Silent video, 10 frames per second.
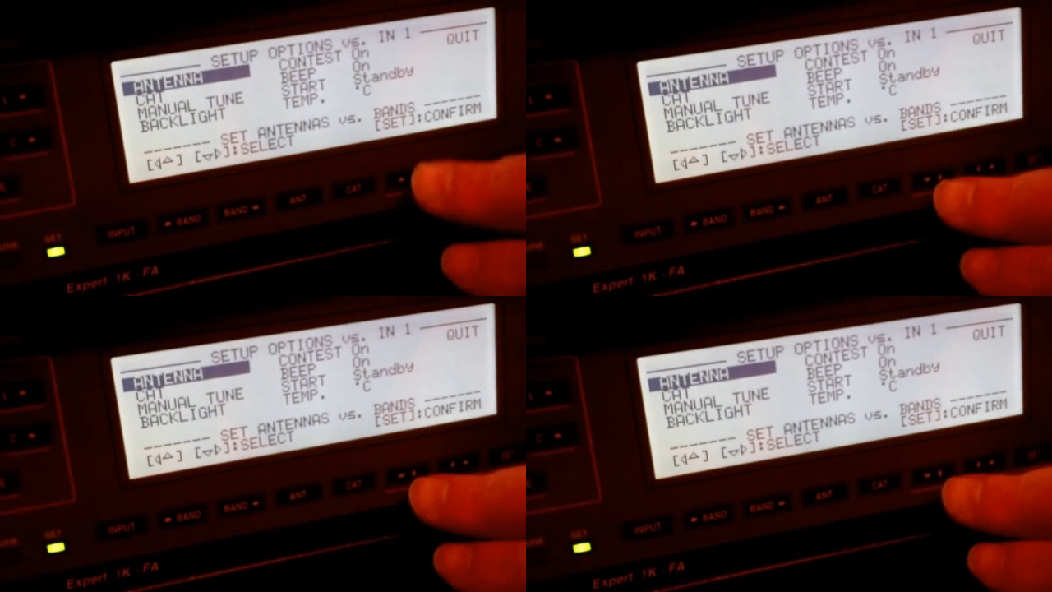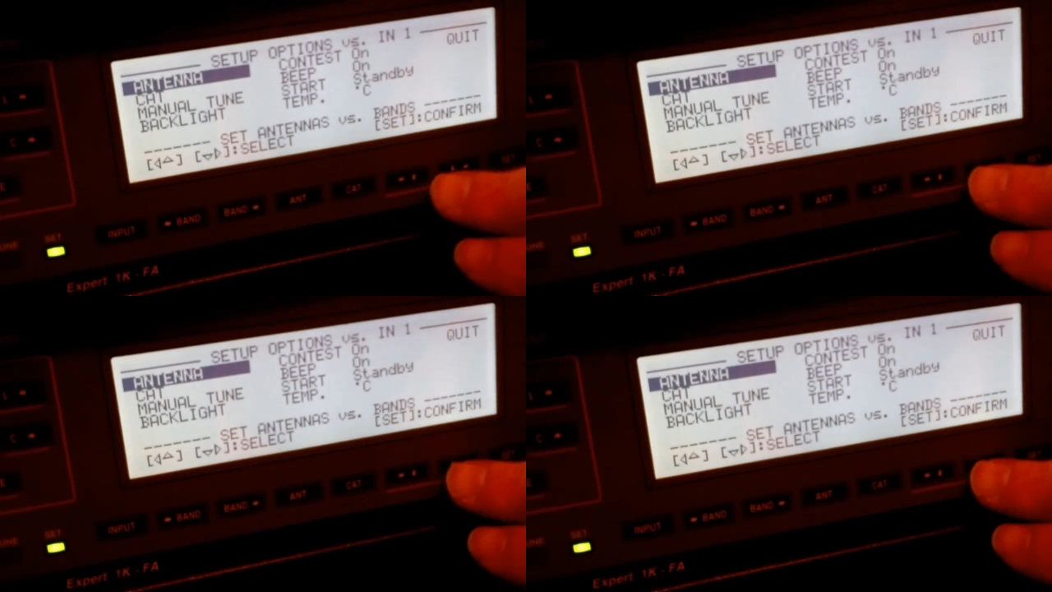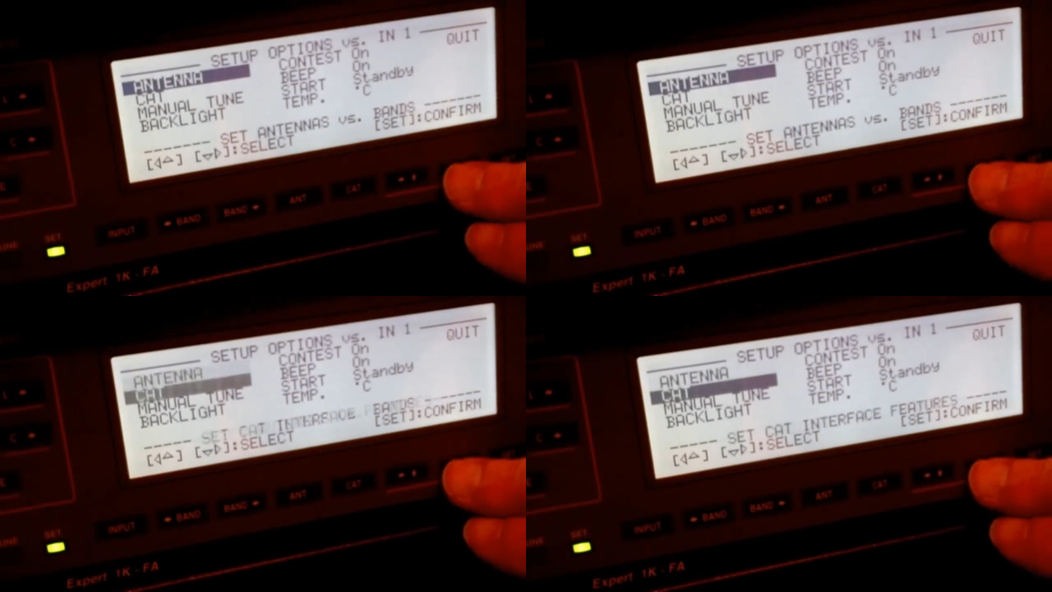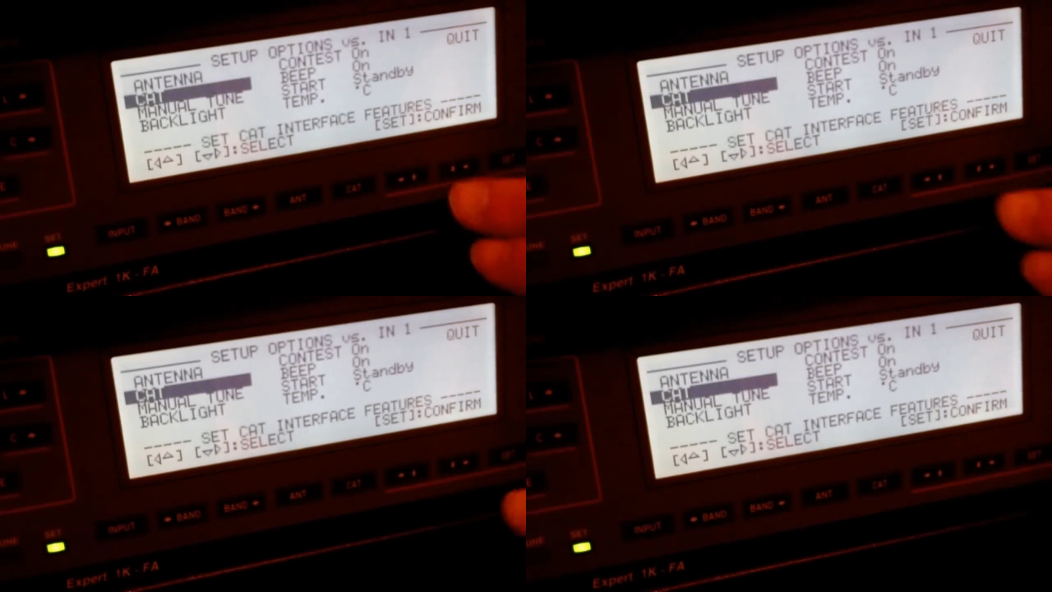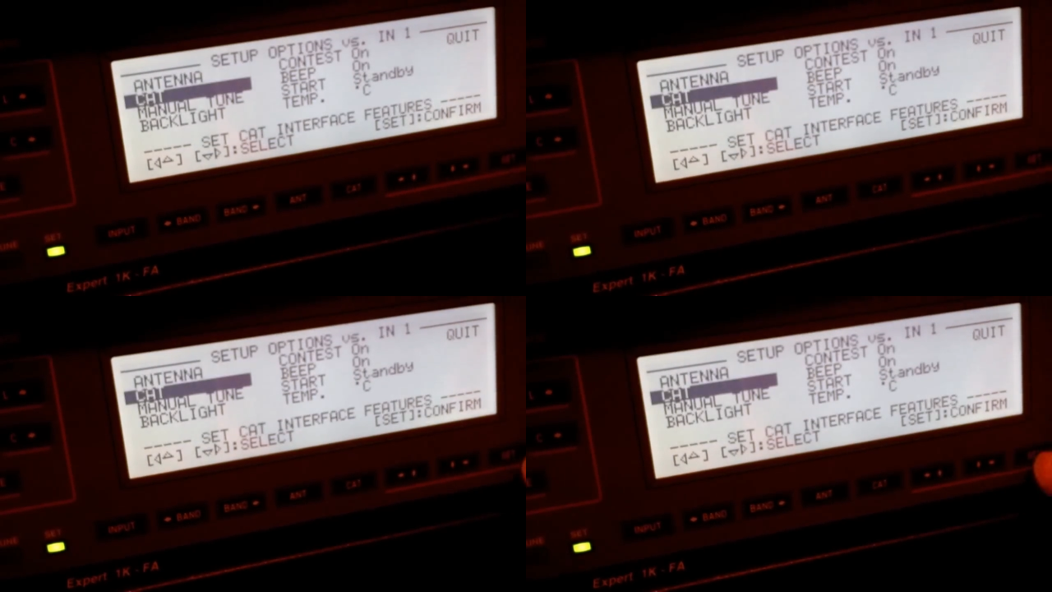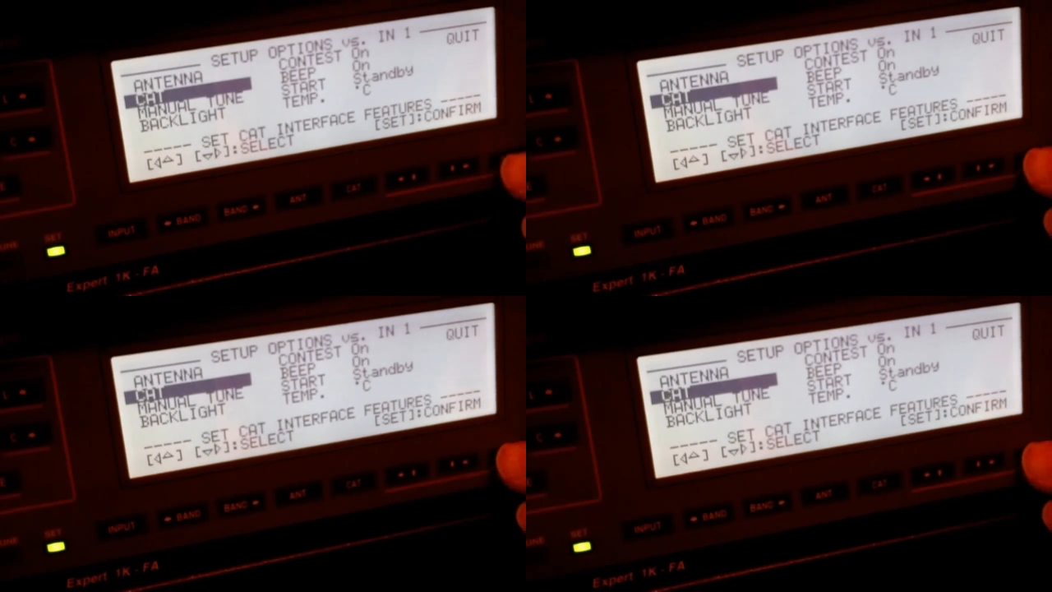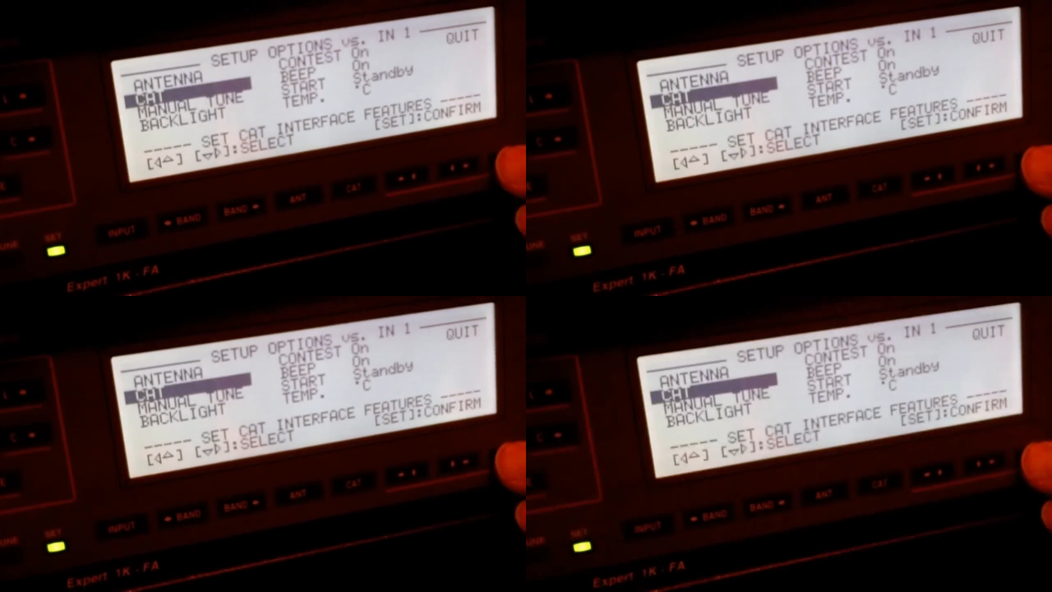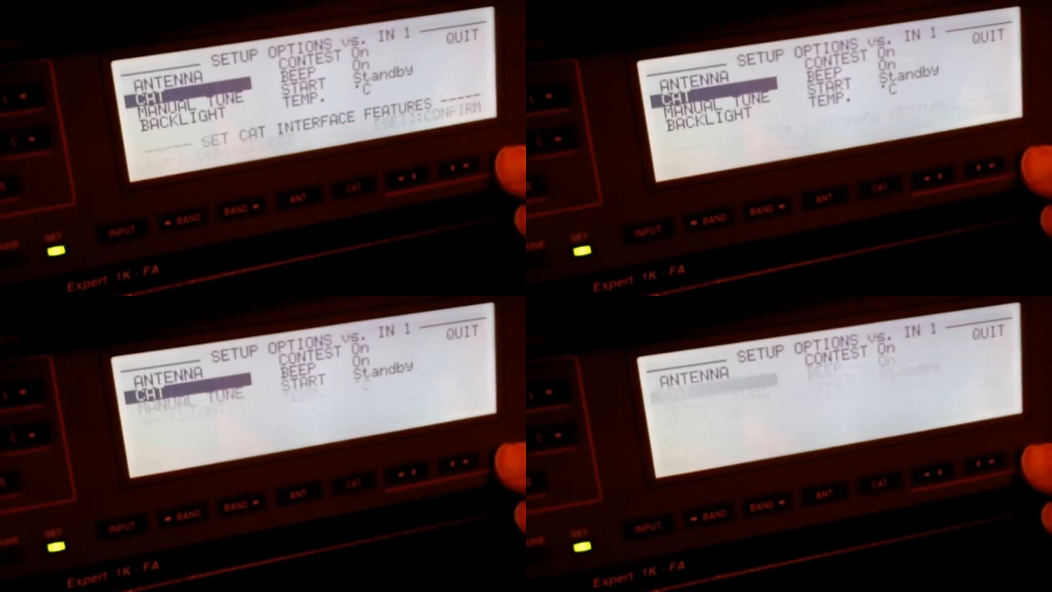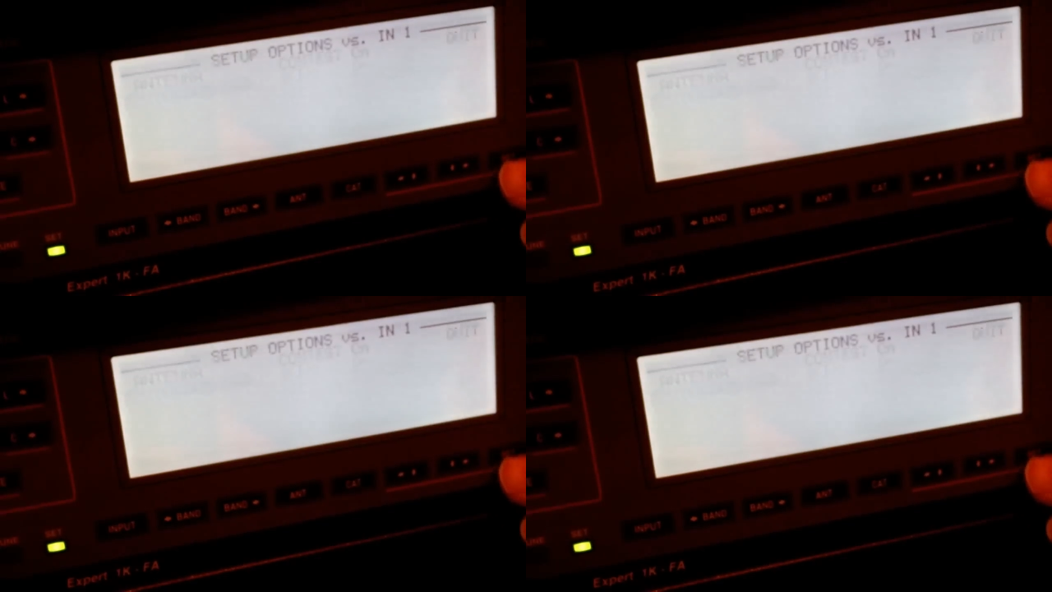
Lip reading: [unreadable: no face in view]